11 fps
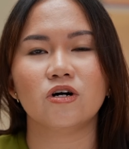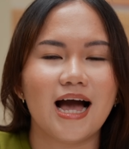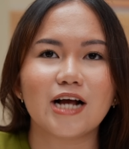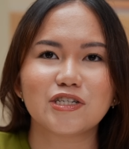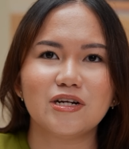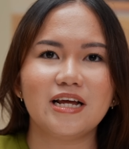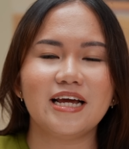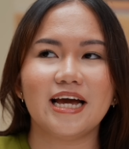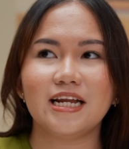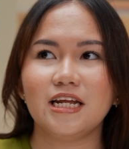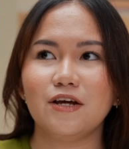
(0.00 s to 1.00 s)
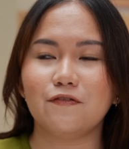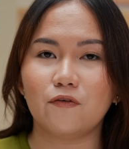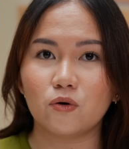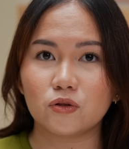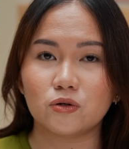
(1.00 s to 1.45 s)
Actually, any
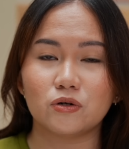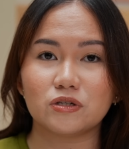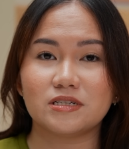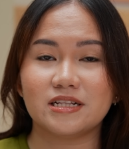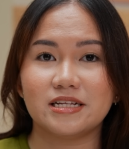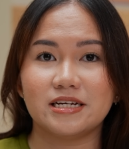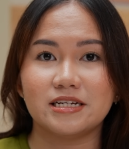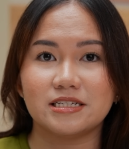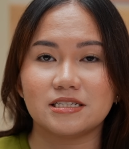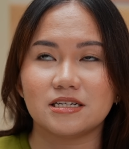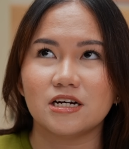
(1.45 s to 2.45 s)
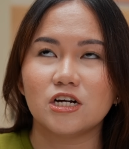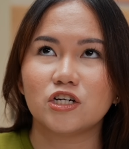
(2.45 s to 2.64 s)
photos that is